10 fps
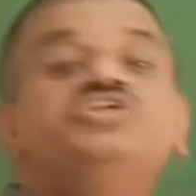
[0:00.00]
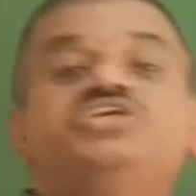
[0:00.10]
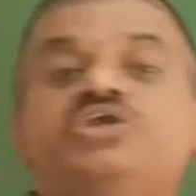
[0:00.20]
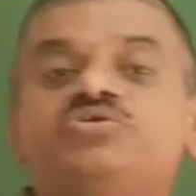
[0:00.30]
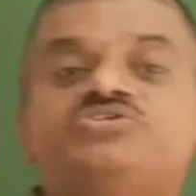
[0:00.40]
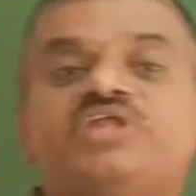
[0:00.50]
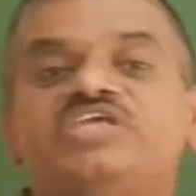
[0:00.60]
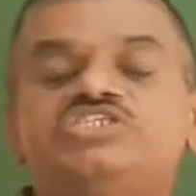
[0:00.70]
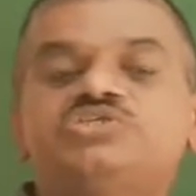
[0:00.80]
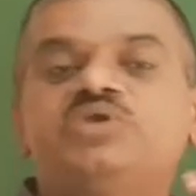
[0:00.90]
gives
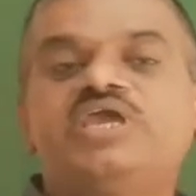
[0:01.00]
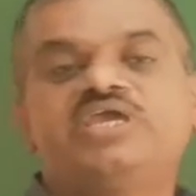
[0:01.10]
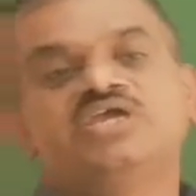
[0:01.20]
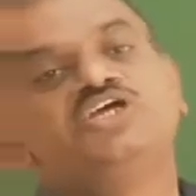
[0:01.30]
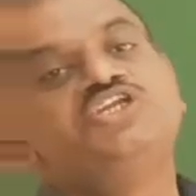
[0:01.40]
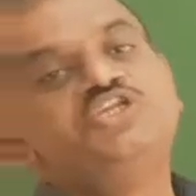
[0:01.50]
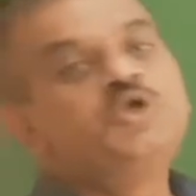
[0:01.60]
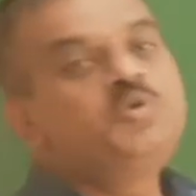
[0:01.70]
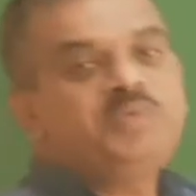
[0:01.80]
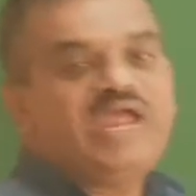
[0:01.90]
rise to a
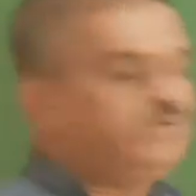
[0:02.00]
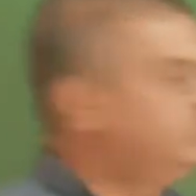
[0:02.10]
new plant